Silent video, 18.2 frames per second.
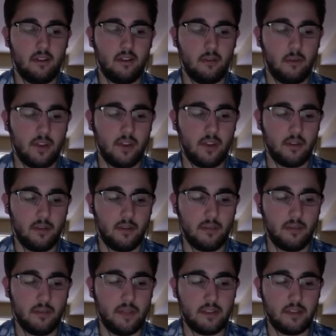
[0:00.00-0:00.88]
whether
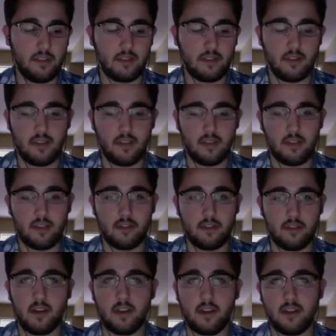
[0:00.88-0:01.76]
it be just like they're
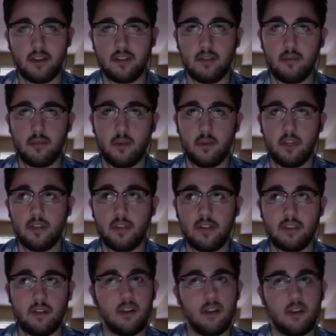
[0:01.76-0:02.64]
talking to someone and
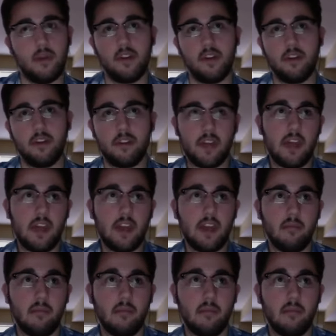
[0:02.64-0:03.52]
they talk about your
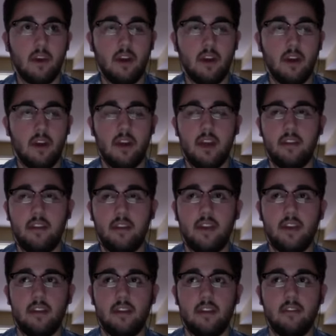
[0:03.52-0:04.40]
game, and
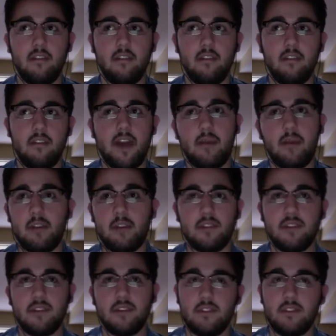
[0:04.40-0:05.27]
then that
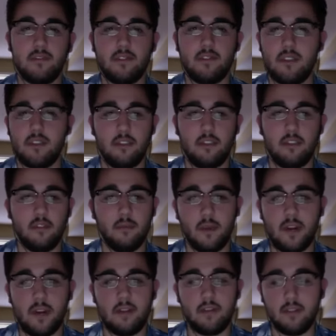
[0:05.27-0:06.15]
person's interested or
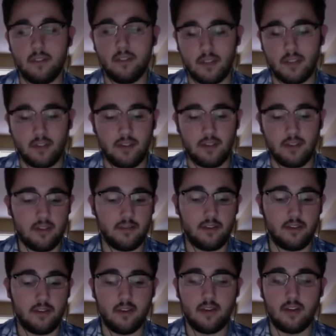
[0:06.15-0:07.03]
whatever. Like a lot of
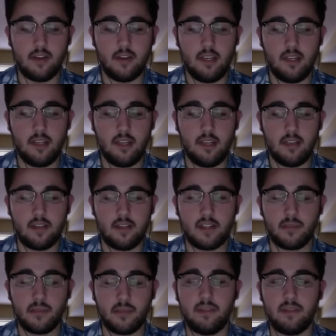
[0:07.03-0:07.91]
our
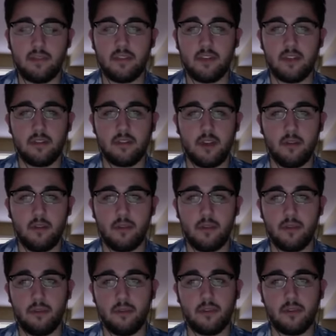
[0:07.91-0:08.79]
things we've done have come
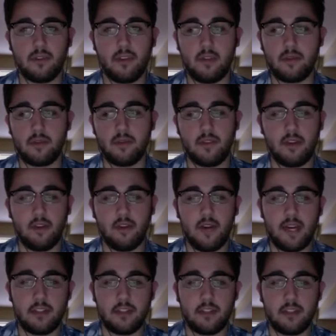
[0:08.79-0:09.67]
through those types of
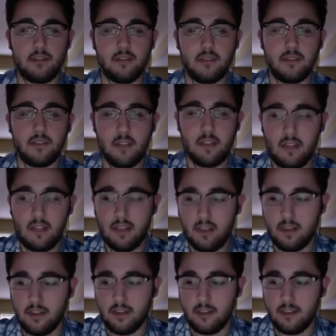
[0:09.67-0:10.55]
interactions.
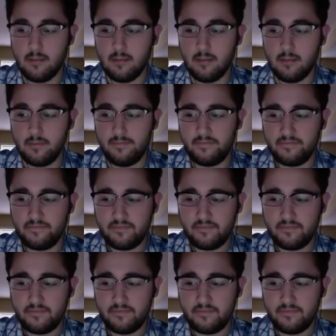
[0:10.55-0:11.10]
Um,